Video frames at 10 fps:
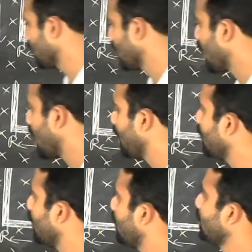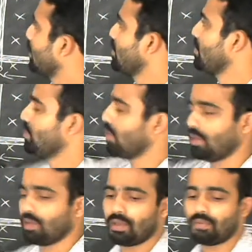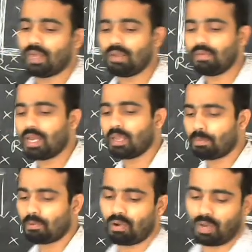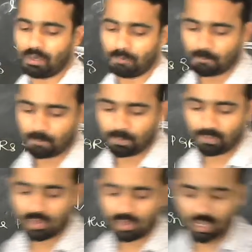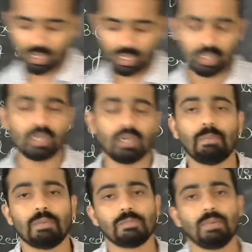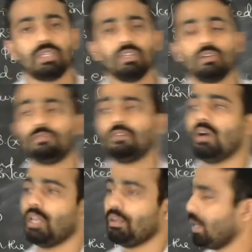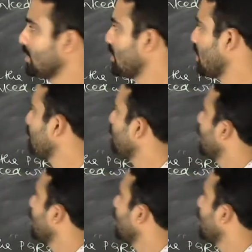and this is very important in the perspective of your exam.